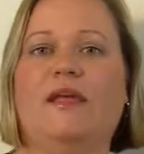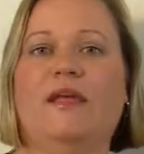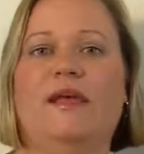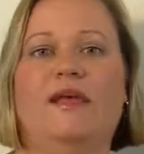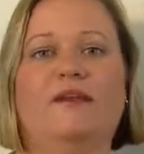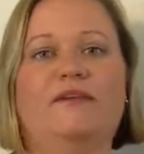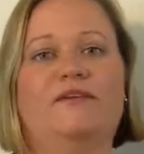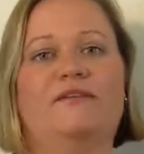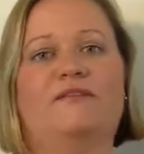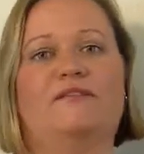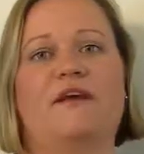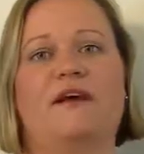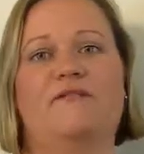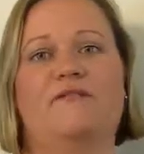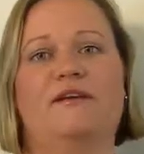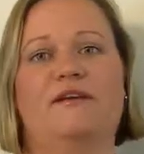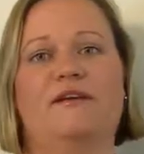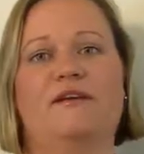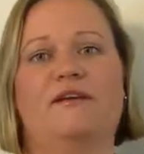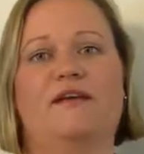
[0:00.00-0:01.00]
And you
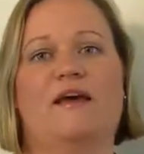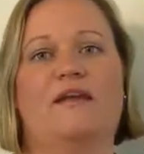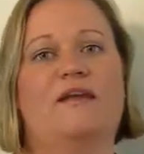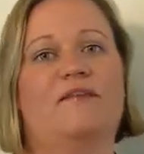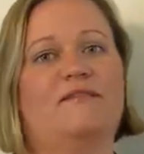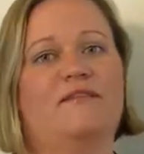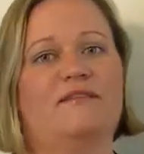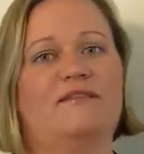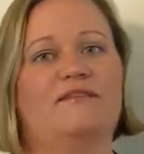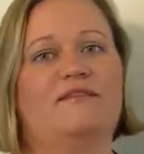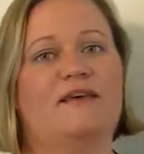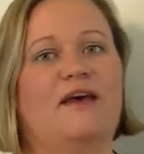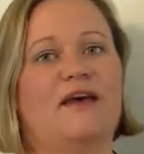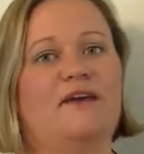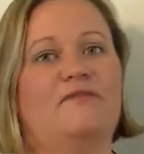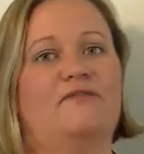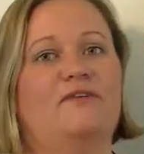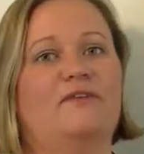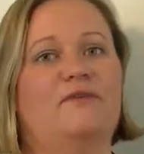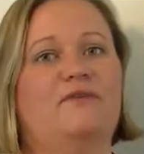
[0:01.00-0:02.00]
discovered that if it's
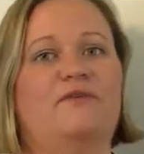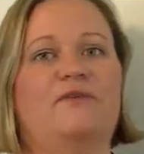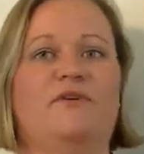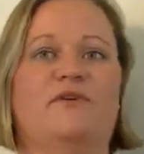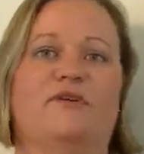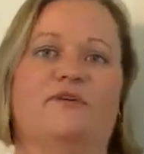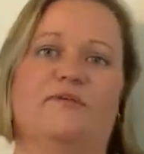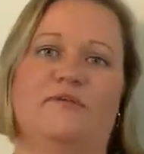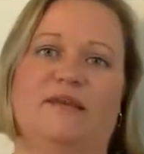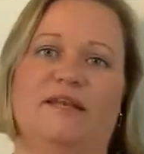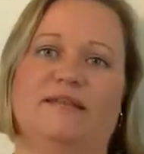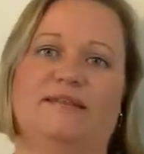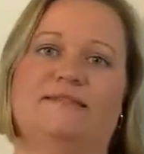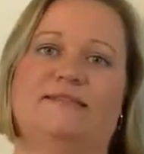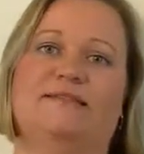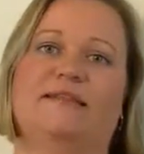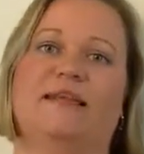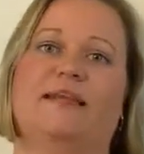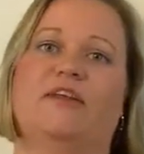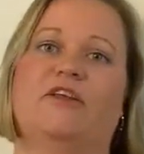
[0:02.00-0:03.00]
inside of you, you can
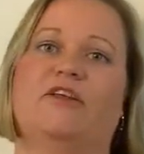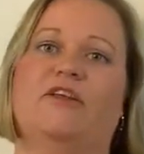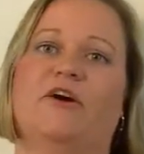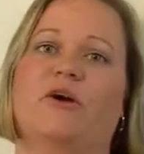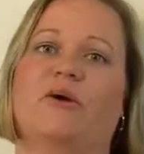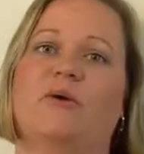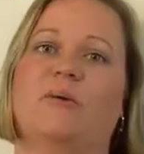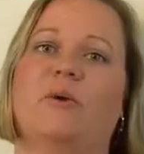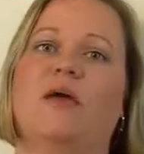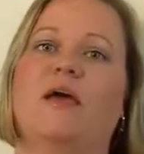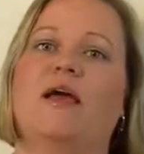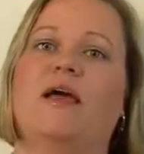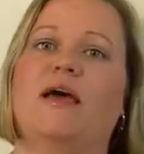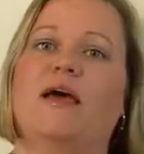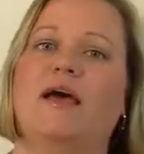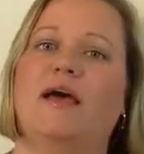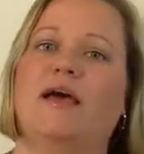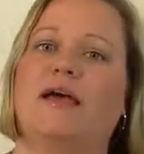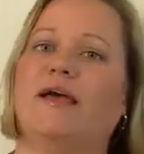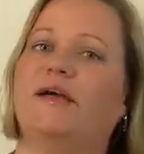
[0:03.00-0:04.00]
release and let it go.
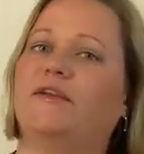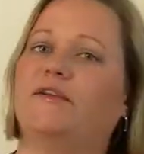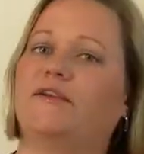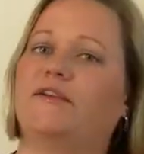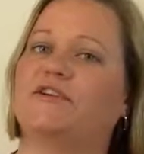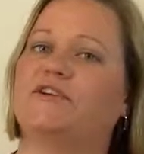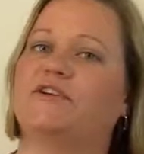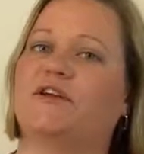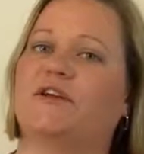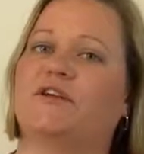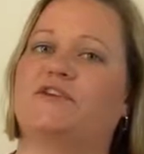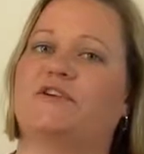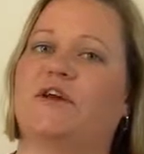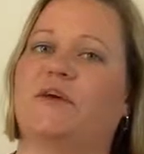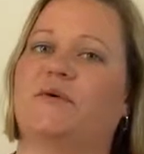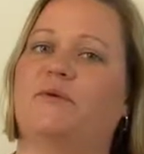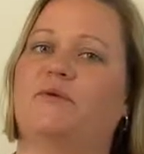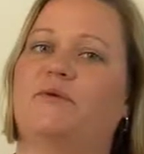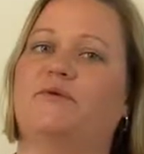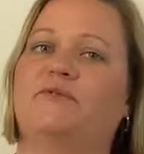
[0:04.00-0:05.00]
And you can change
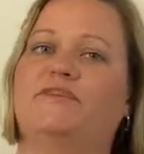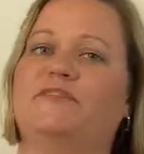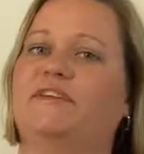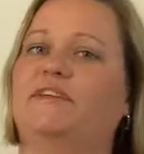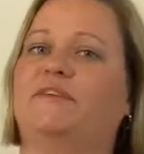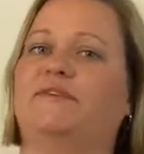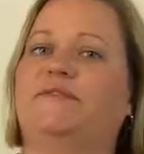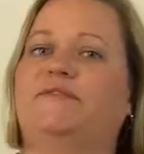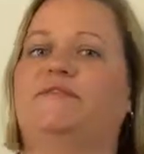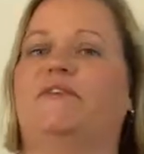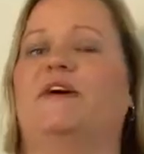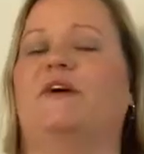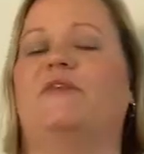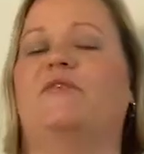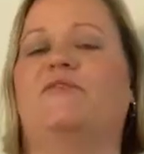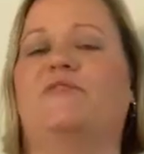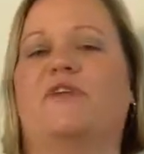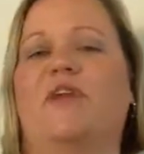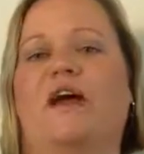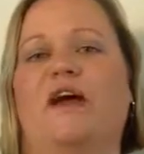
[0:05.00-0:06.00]
how you see
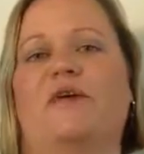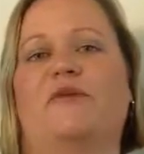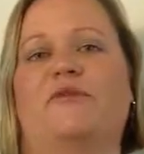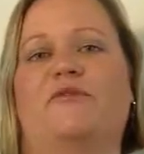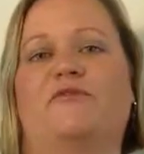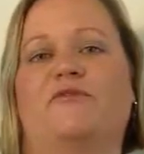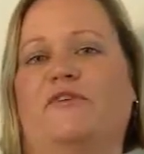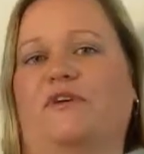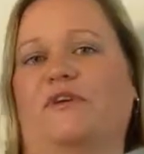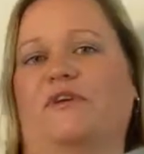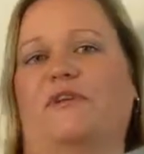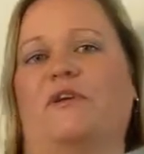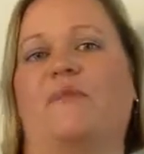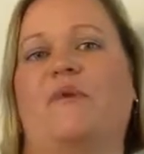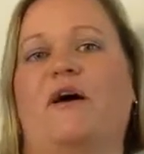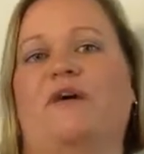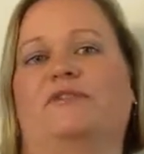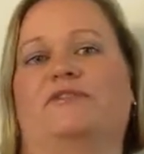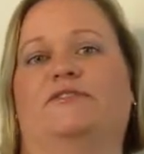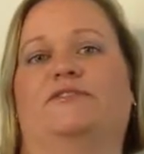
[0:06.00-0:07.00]
yourself and how you feel
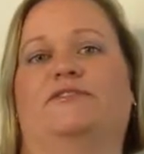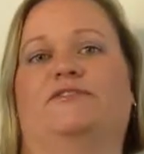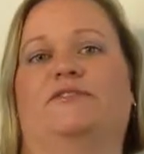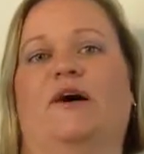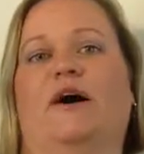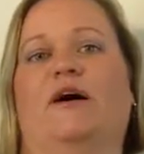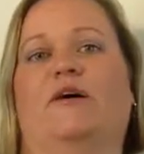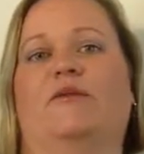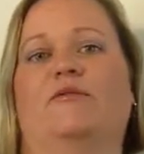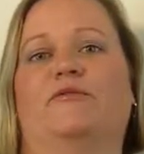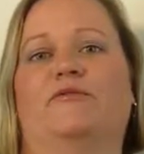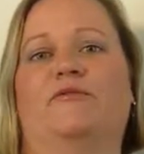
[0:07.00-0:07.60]
about yourself.